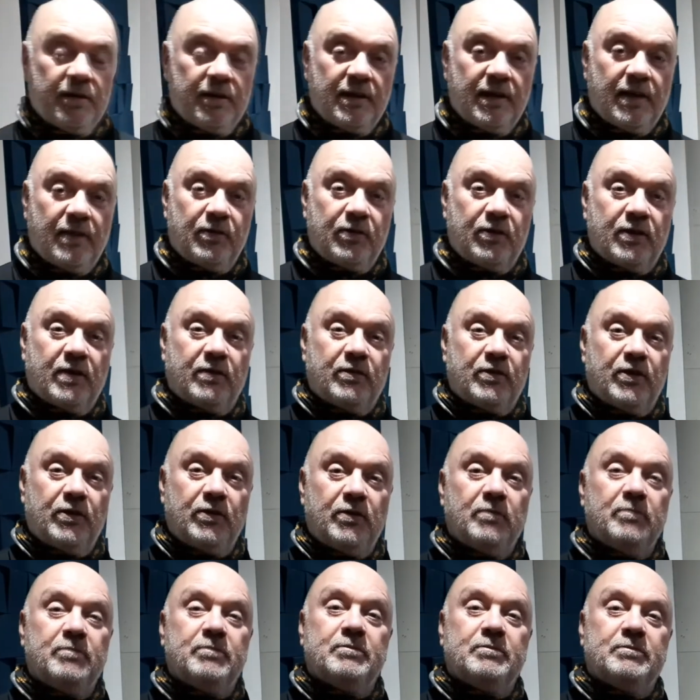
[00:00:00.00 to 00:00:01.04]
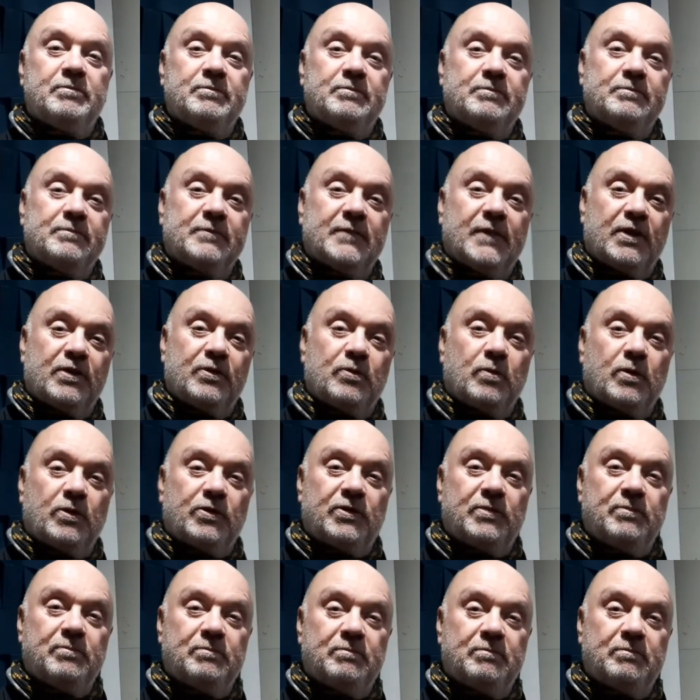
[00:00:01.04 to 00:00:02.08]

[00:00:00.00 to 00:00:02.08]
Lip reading: Have a good afternoon. Thanks for watching.